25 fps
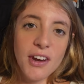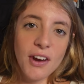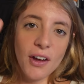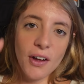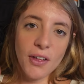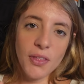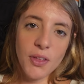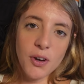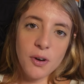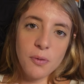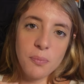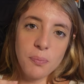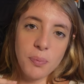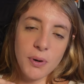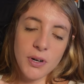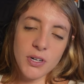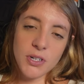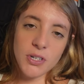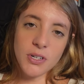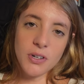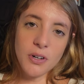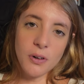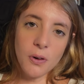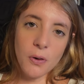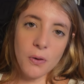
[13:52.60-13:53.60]
Another
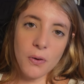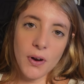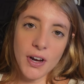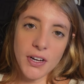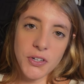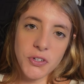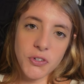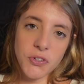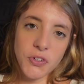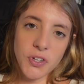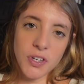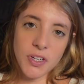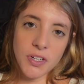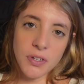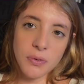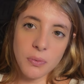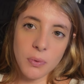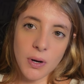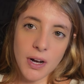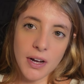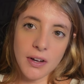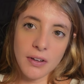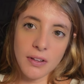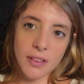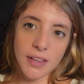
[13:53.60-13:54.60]
personal question
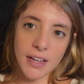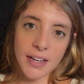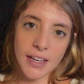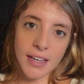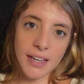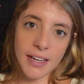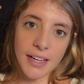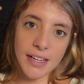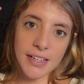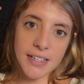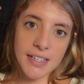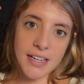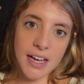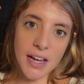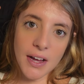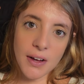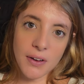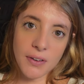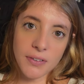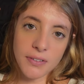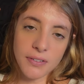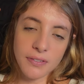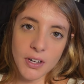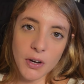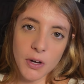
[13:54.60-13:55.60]
while I lay
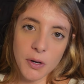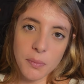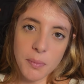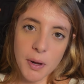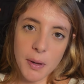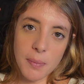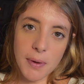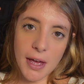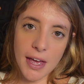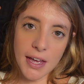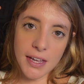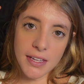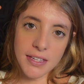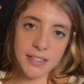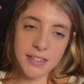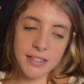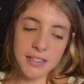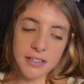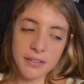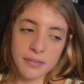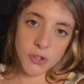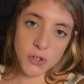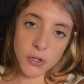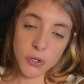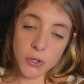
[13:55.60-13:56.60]
down on my
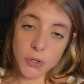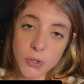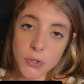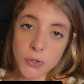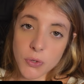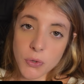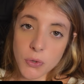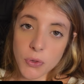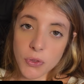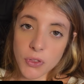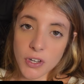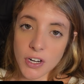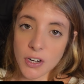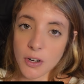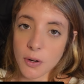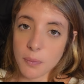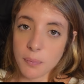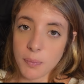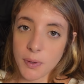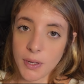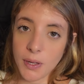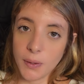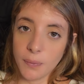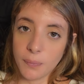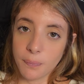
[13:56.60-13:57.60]
bags. Do you do
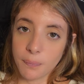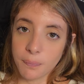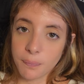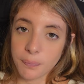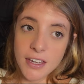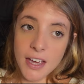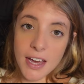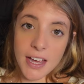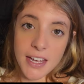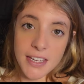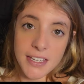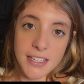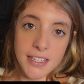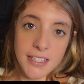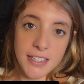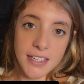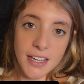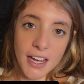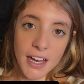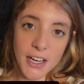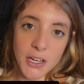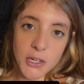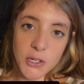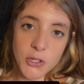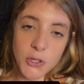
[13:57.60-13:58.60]
therapy? Yes,
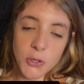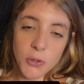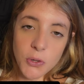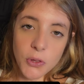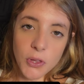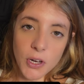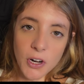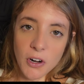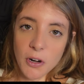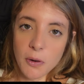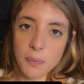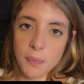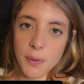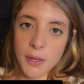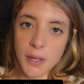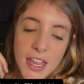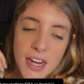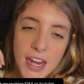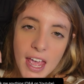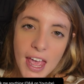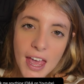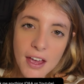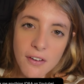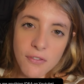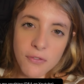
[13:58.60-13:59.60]
I do therapy.
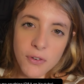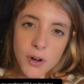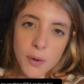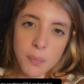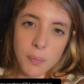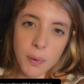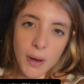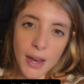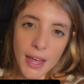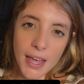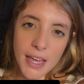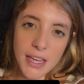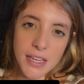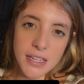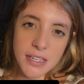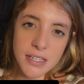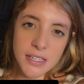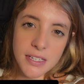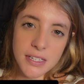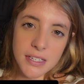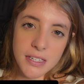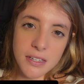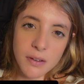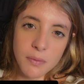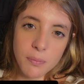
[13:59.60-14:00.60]
In every
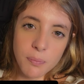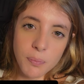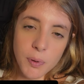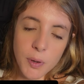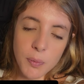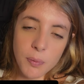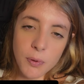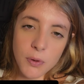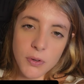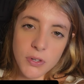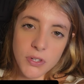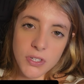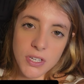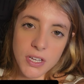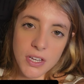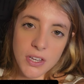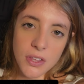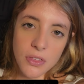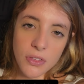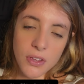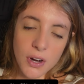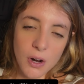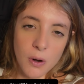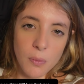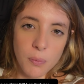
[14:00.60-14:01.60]
place, people
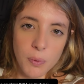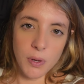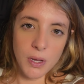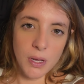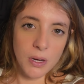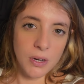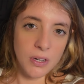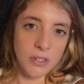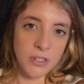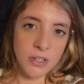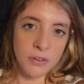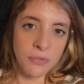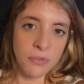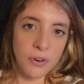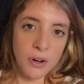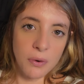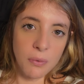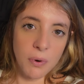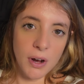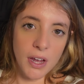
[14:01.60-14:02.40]
see therapy in a different